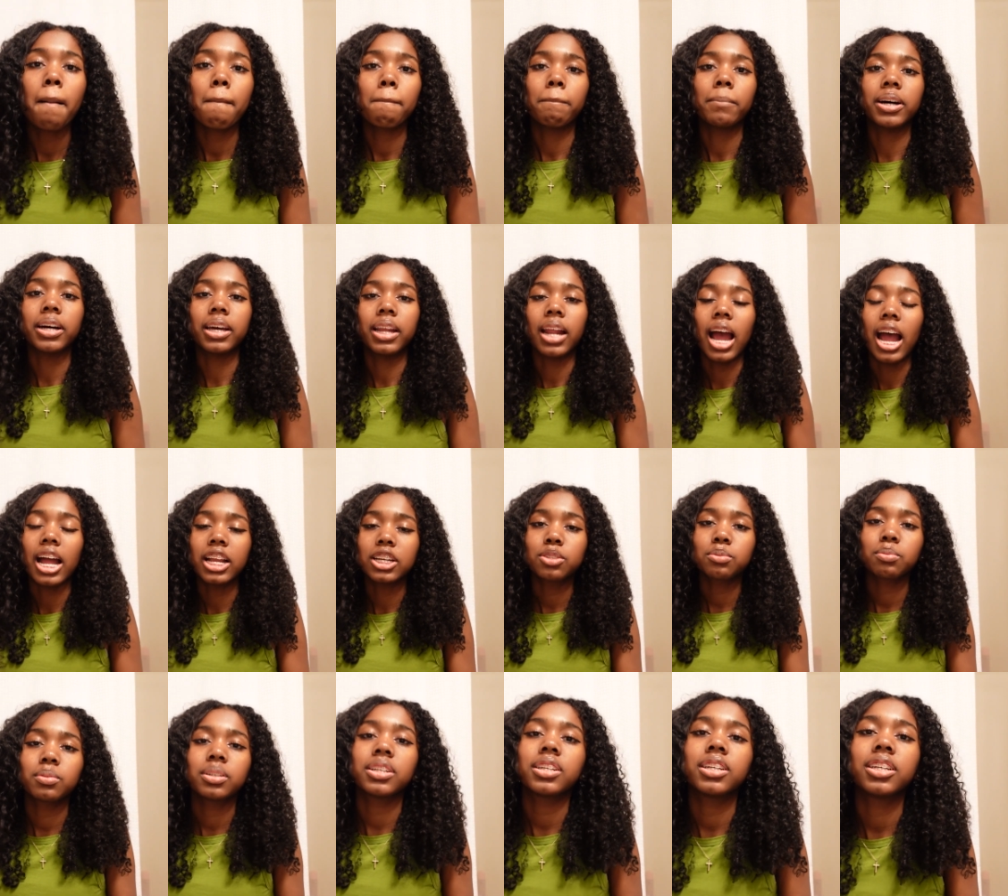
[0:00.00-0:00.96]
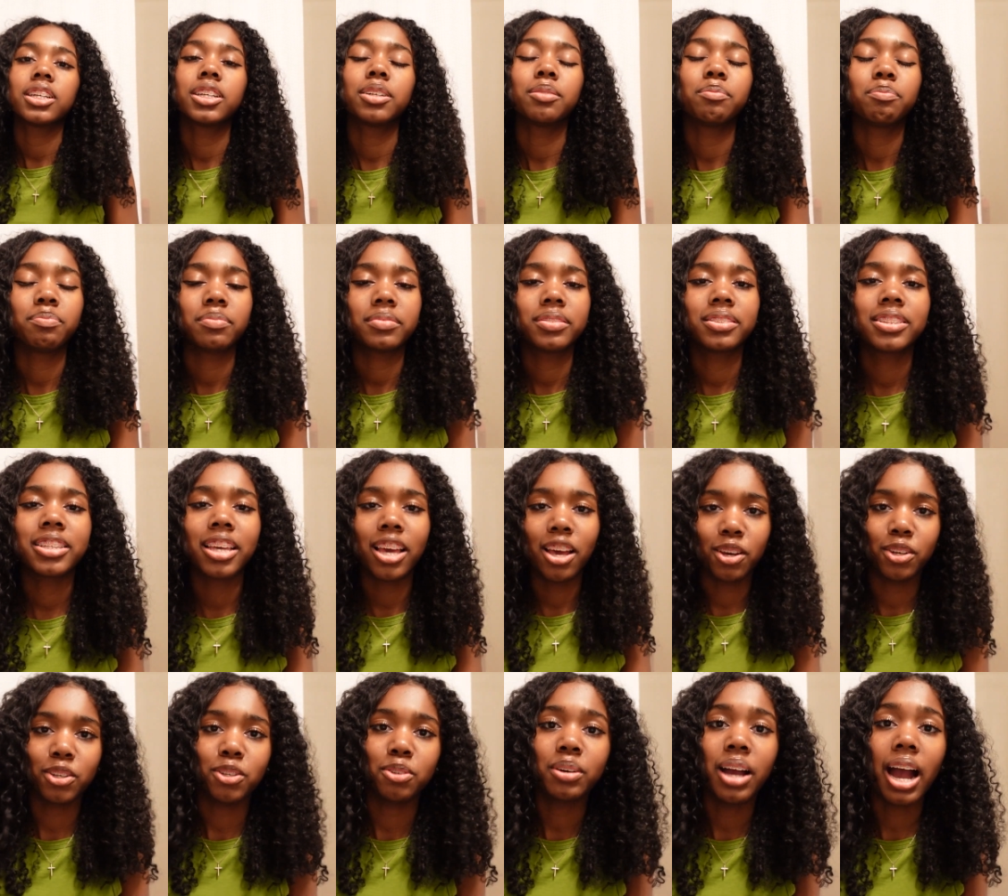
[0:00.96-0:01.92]
But I just wanna
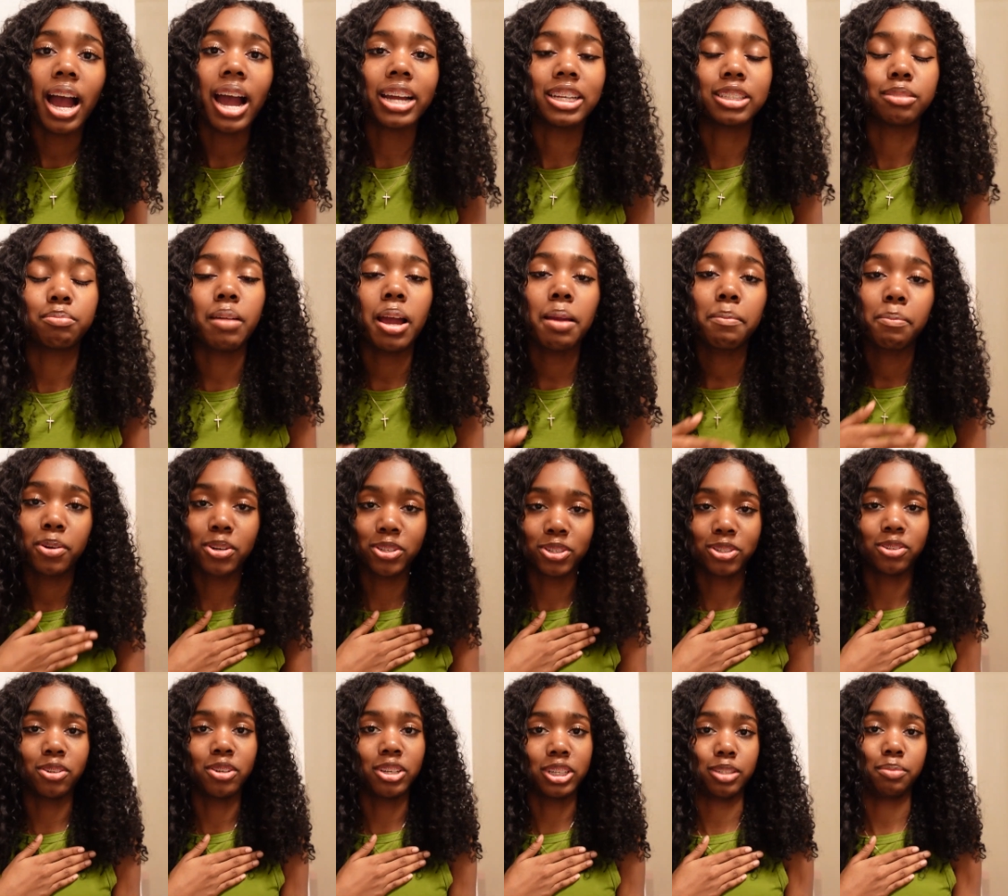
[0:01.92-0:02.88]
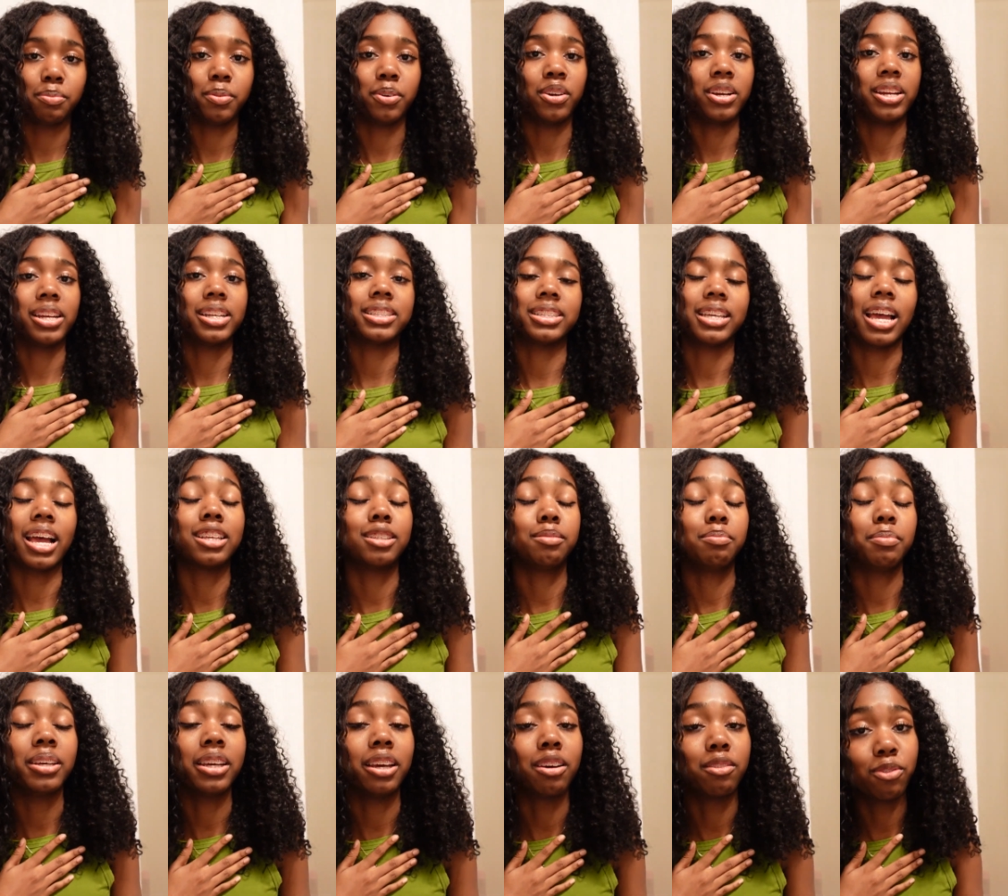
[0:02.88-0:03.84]
tell you guys my personal experience
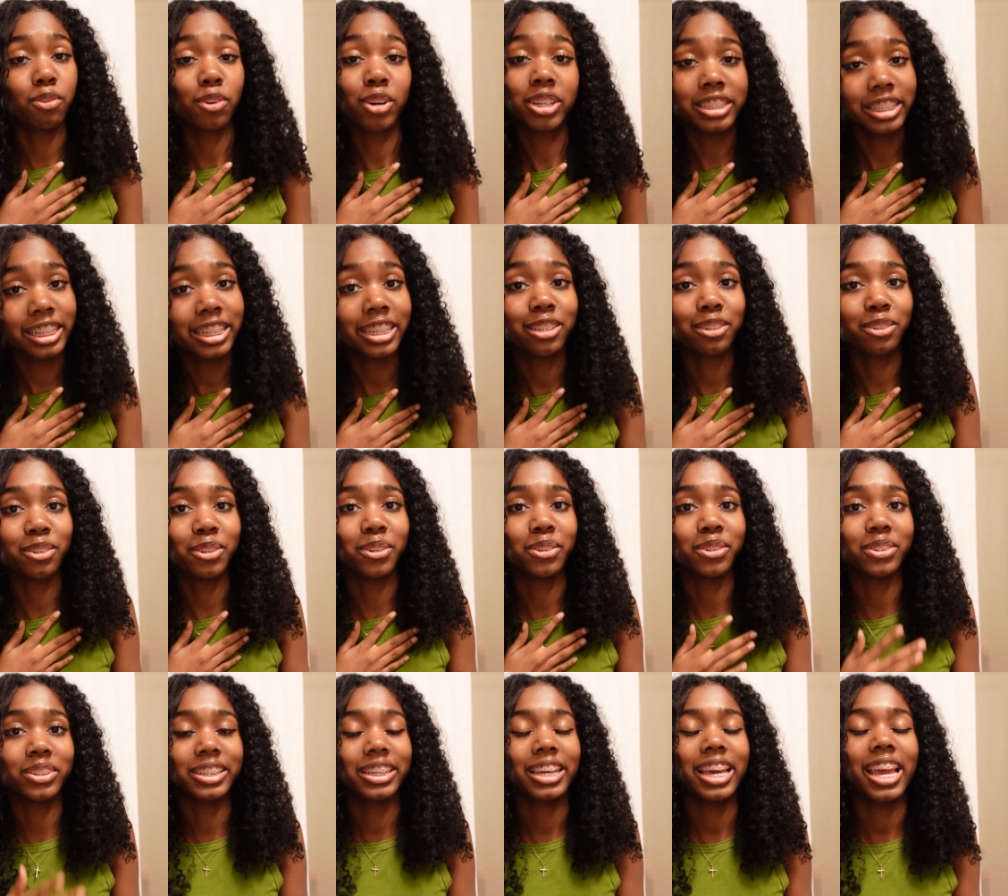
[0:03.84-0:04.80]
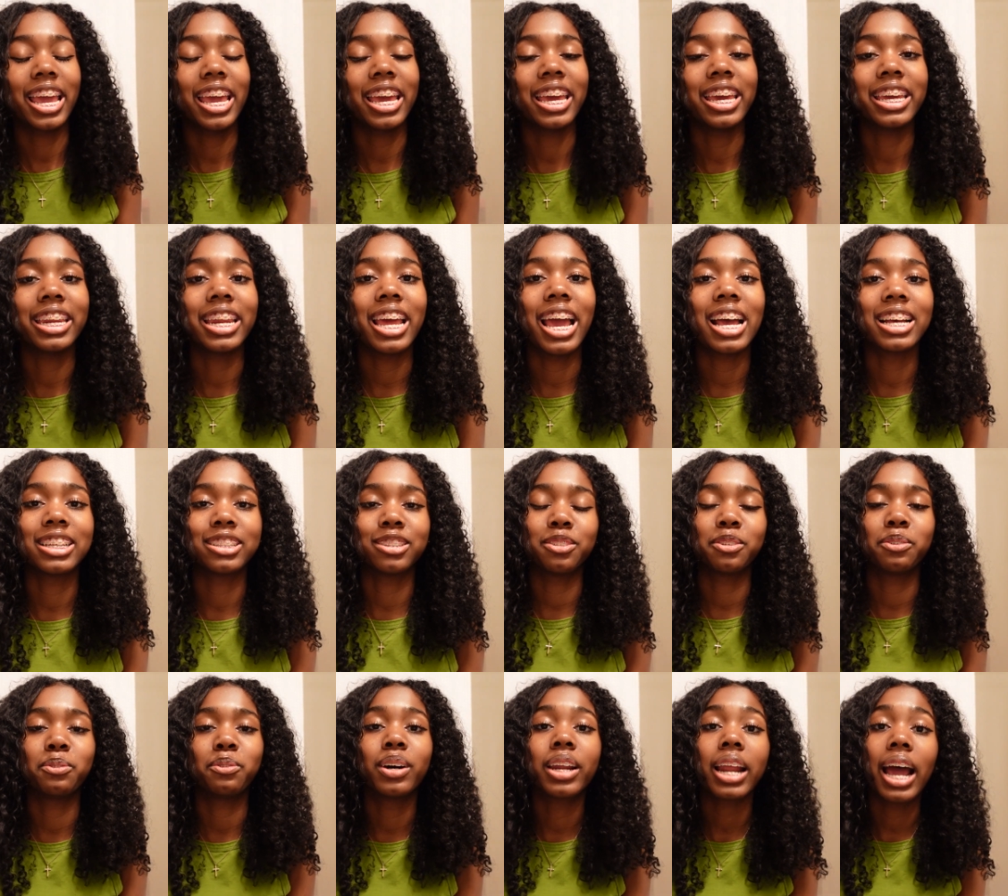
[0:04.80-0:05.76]
as being a 14 year old and as
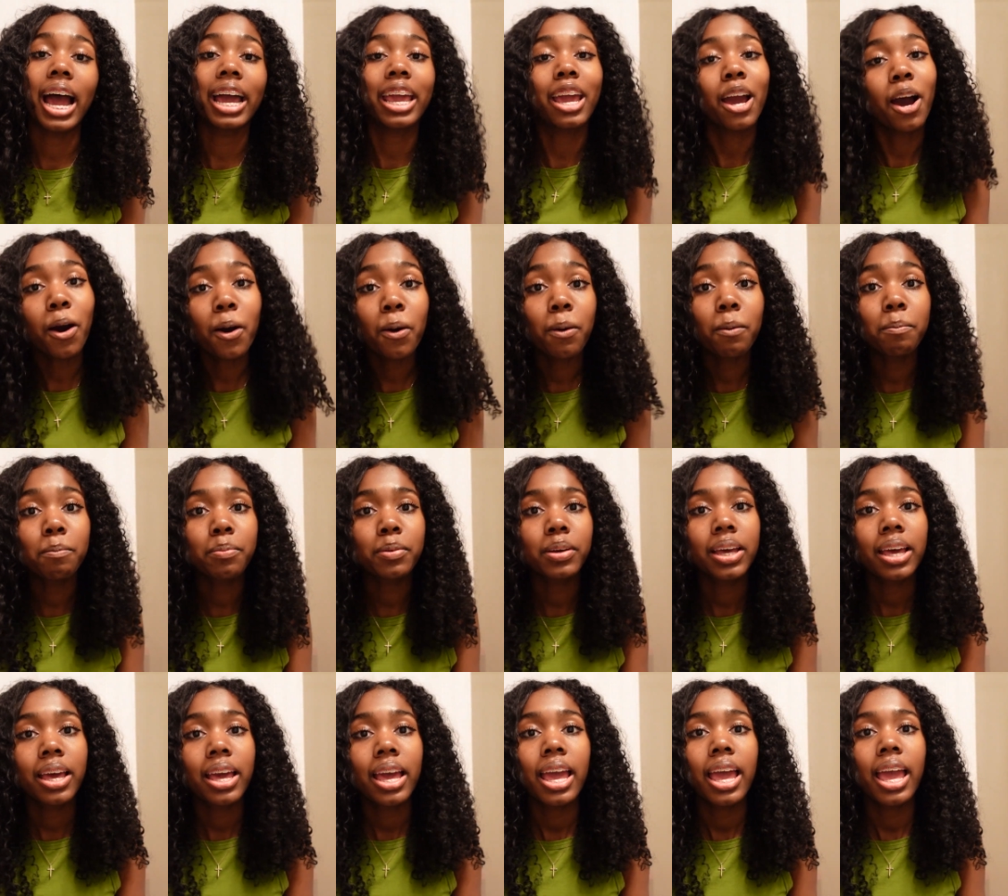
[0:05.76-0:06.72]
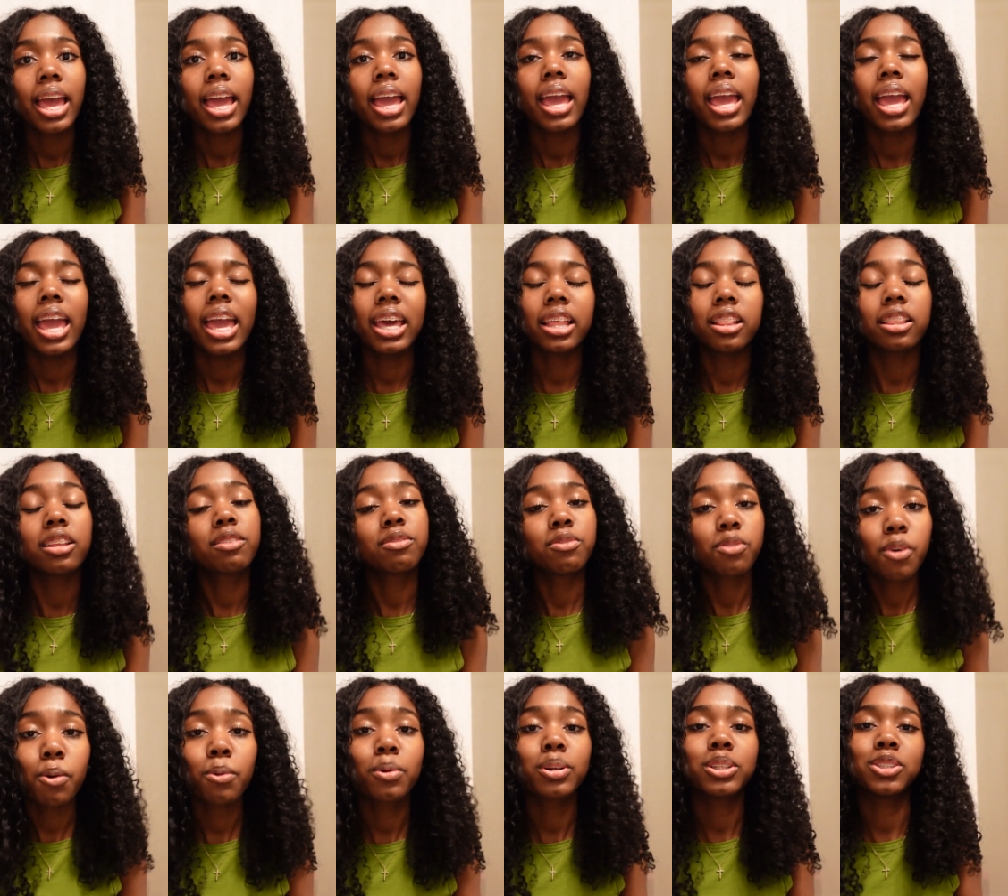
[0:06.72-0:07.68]
to what I hope and look
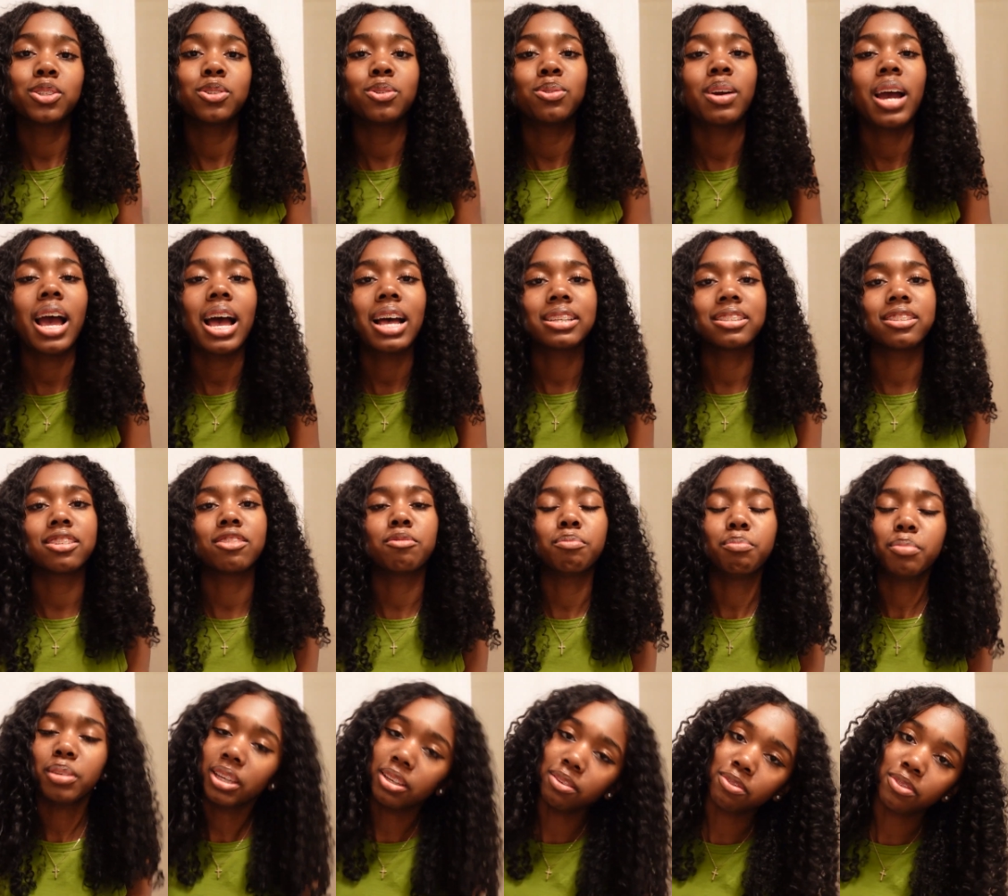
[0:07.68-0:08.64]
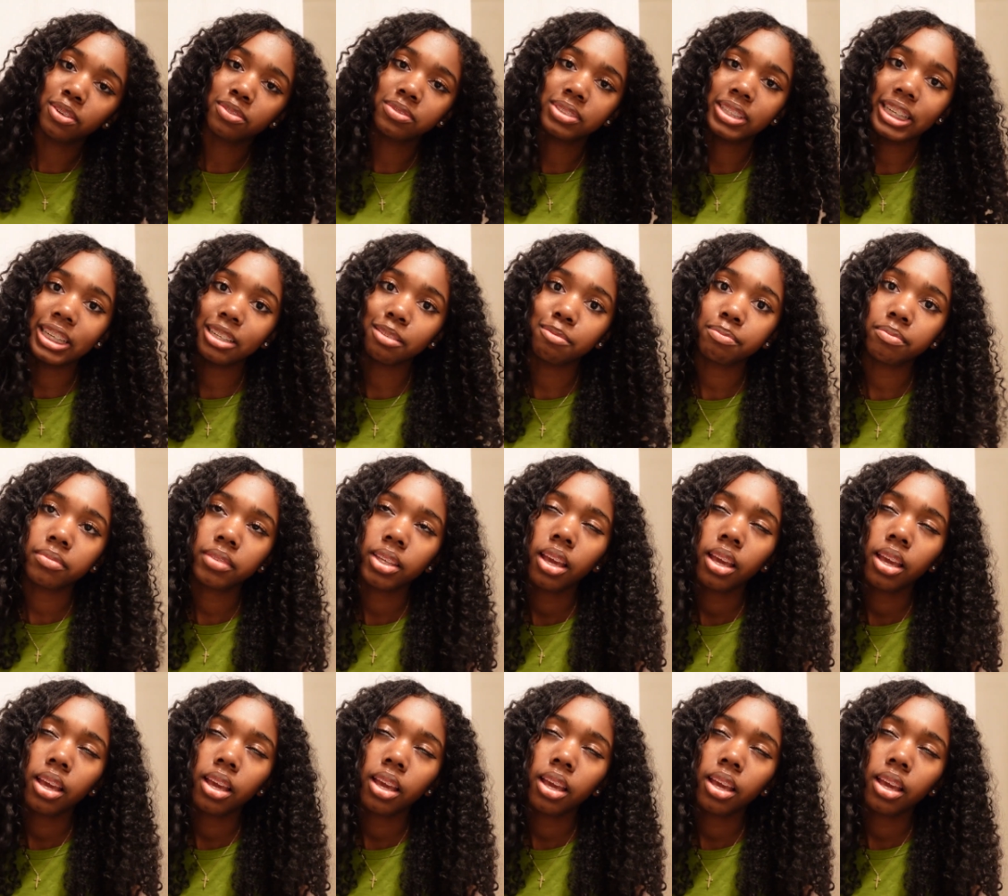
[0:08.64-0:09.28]
forward to as of being 15.